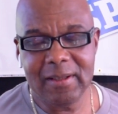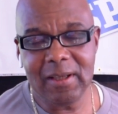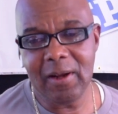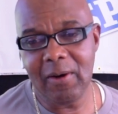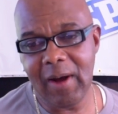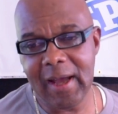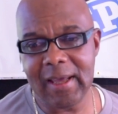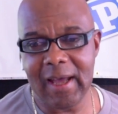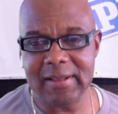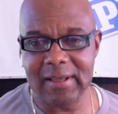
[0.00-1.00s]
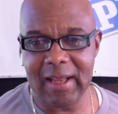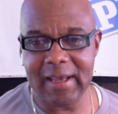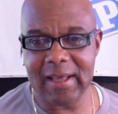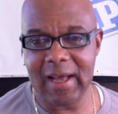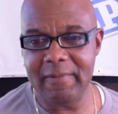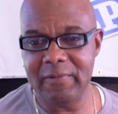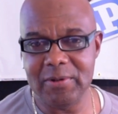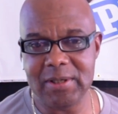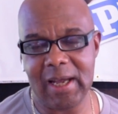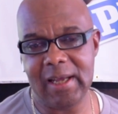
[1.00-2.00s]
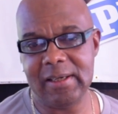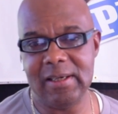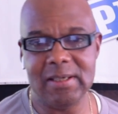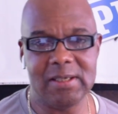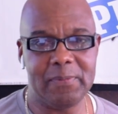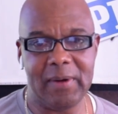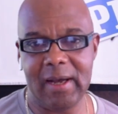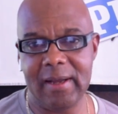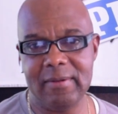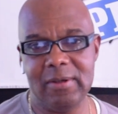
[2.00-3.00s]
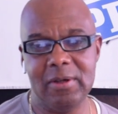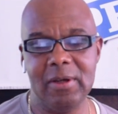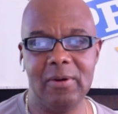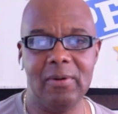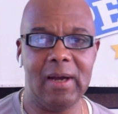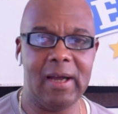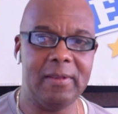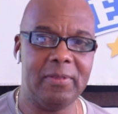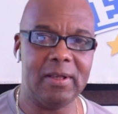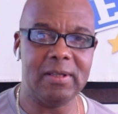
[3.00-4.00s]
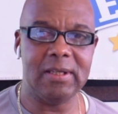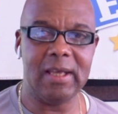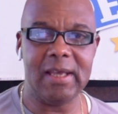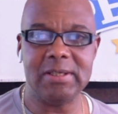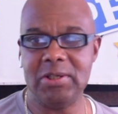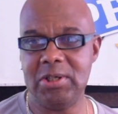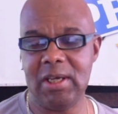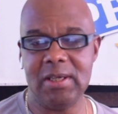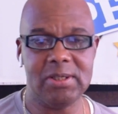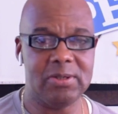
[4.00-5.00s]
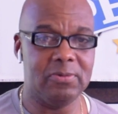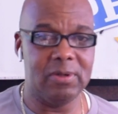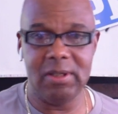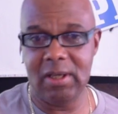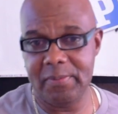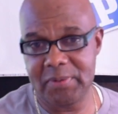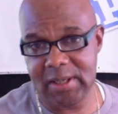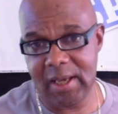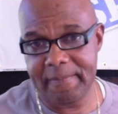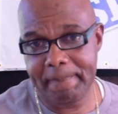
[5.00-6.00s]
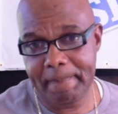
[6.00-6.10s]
You know, I kind of like Envoutante in this spot. You know, I think he has a chance to really upset